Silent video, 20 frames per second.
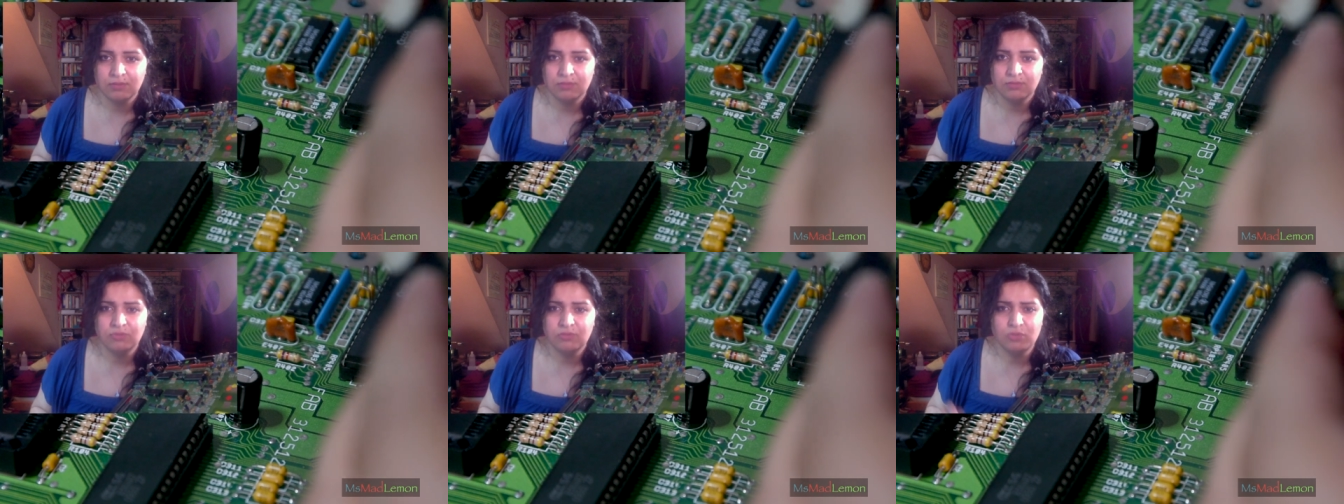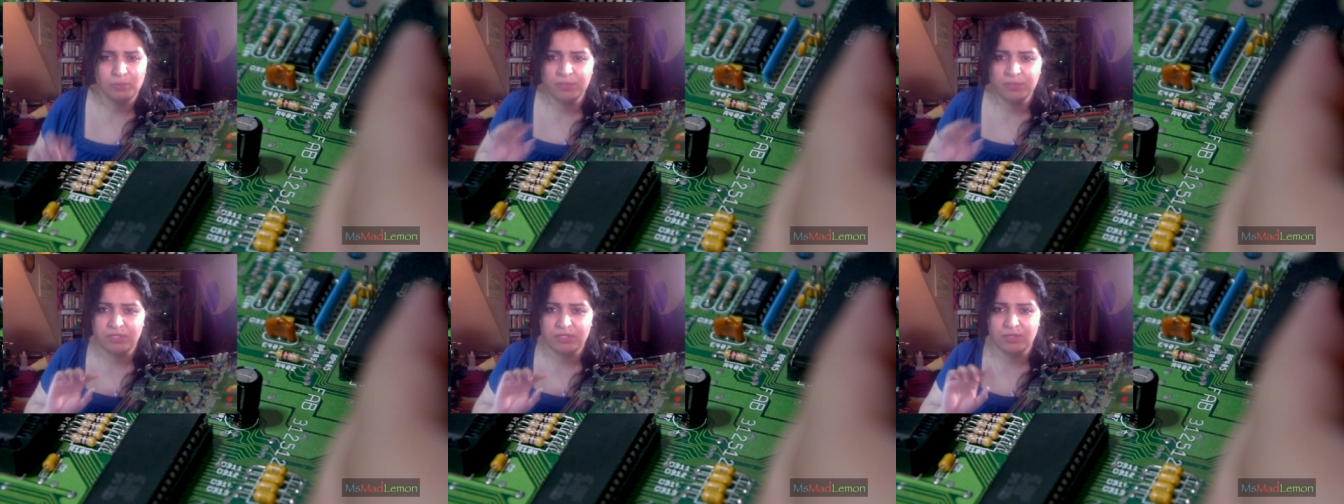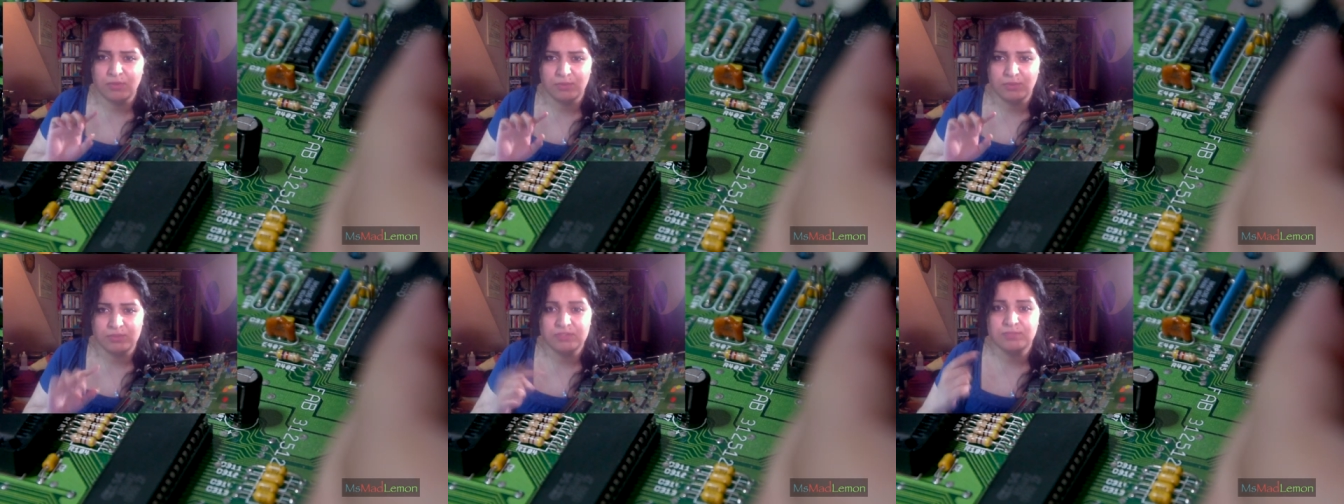Nobody
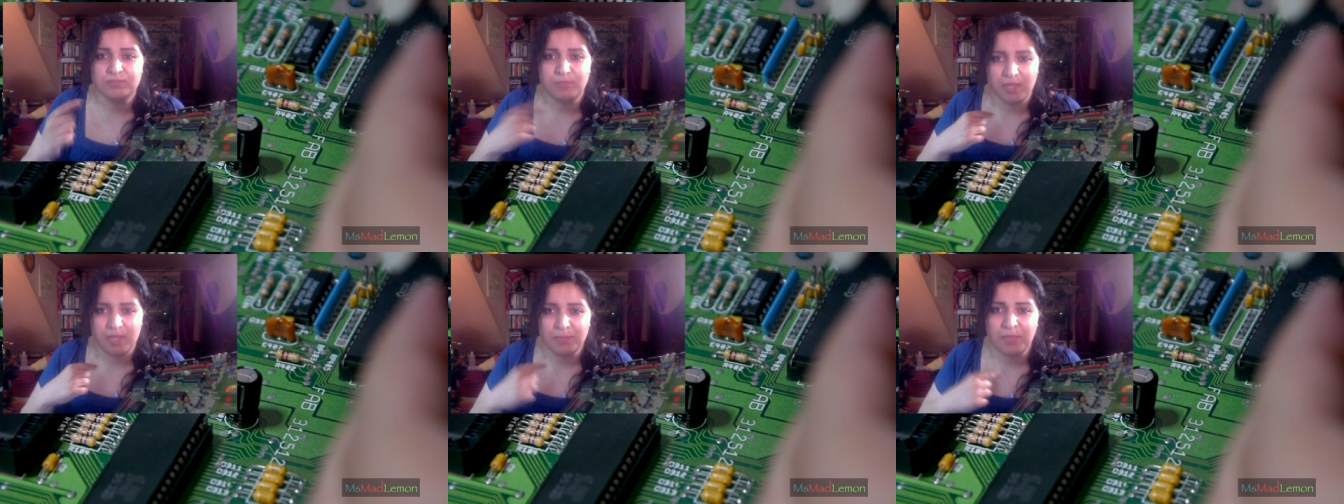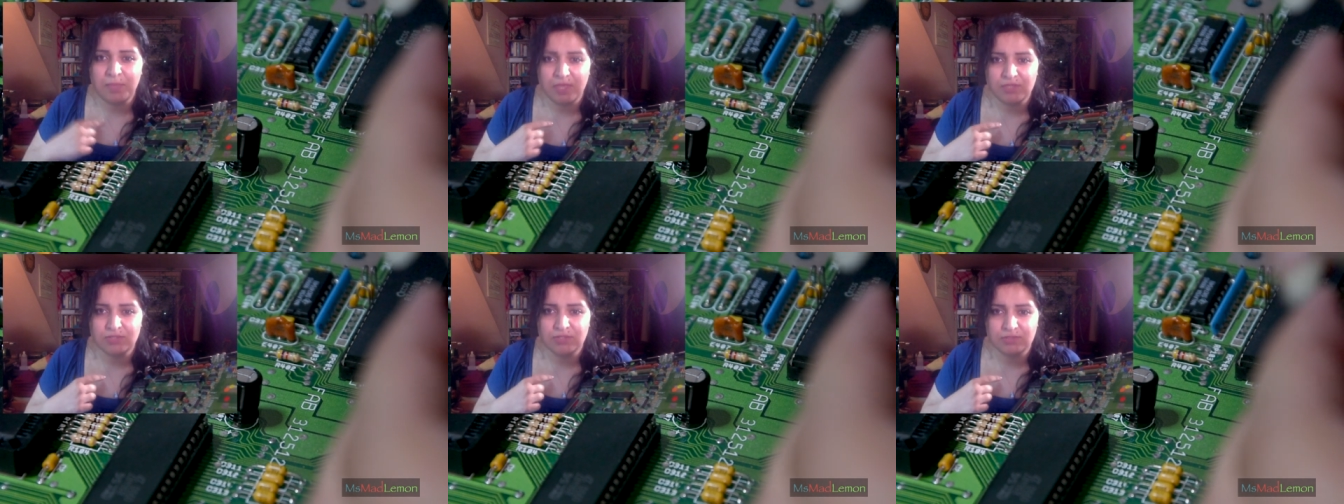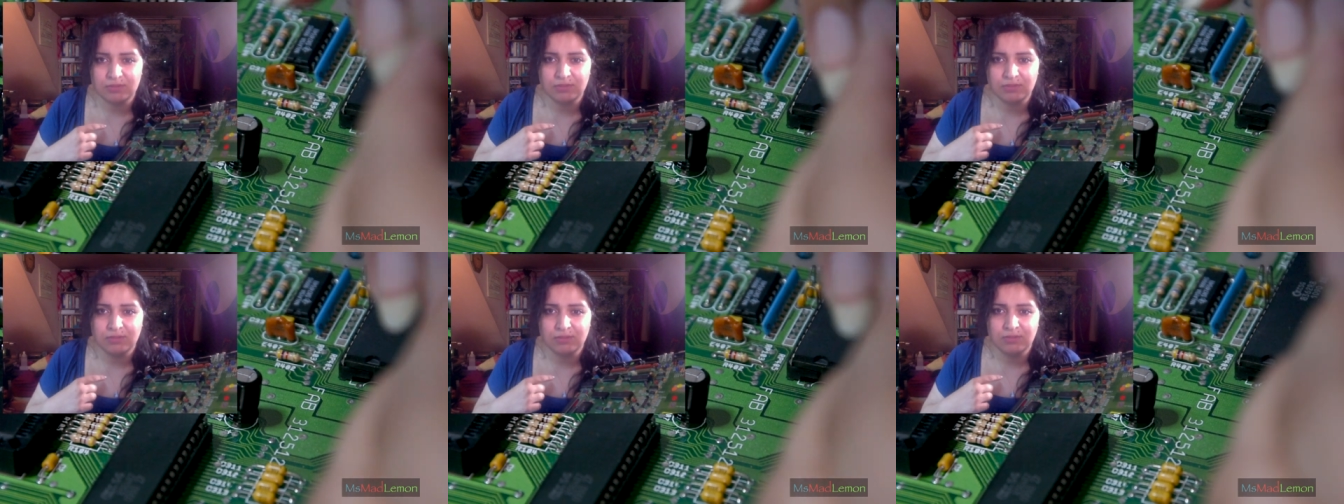owns my
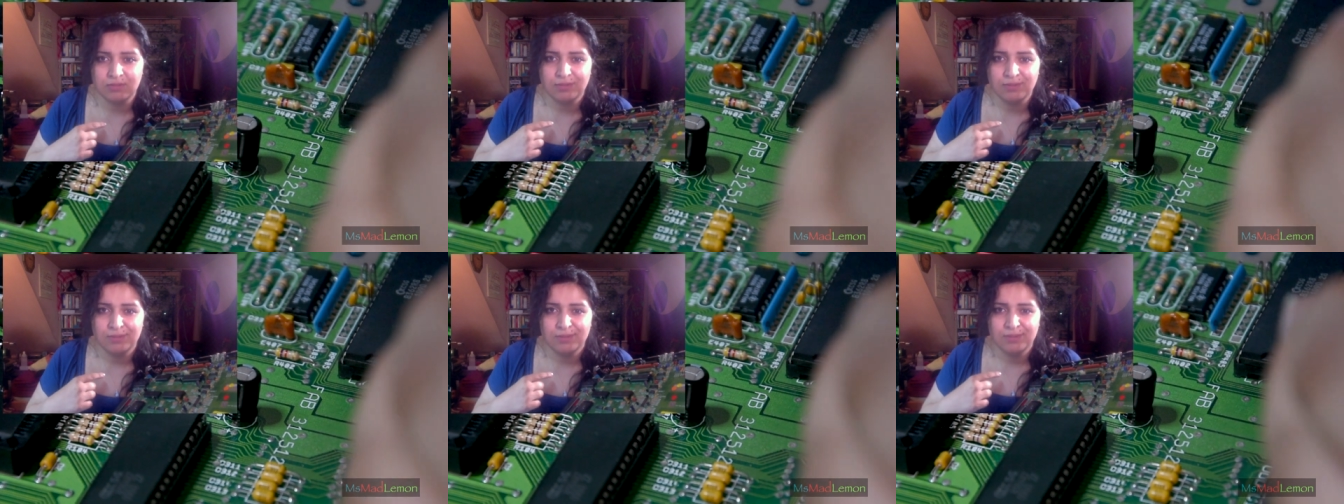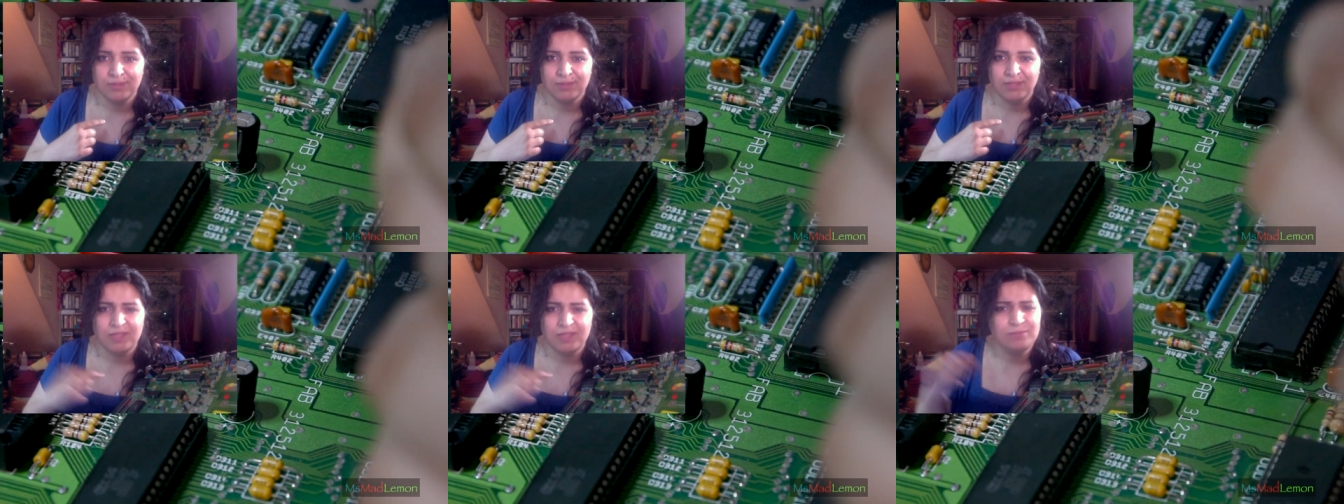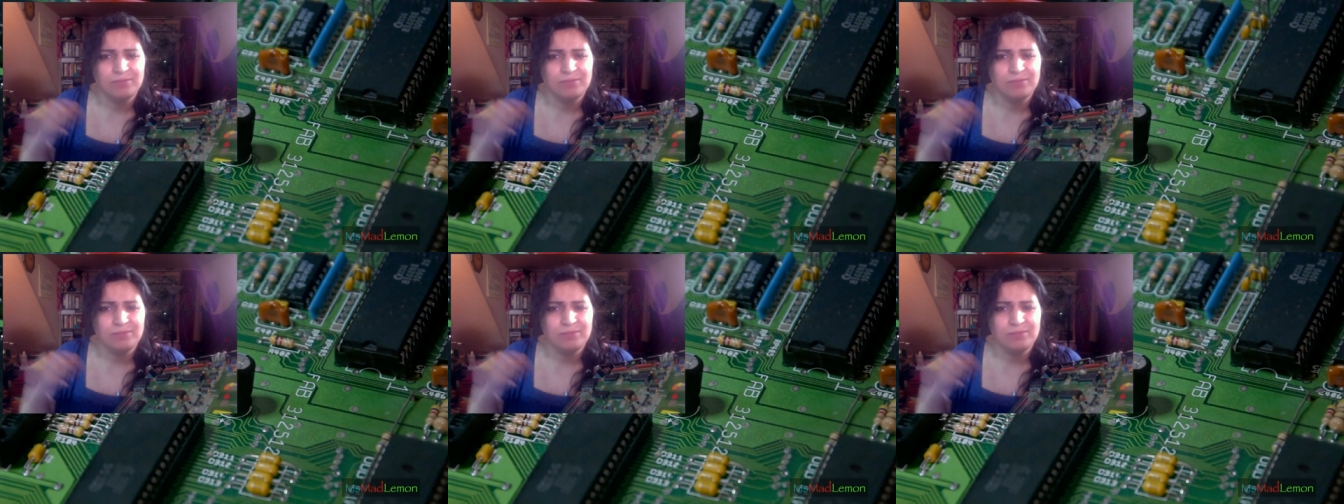passion and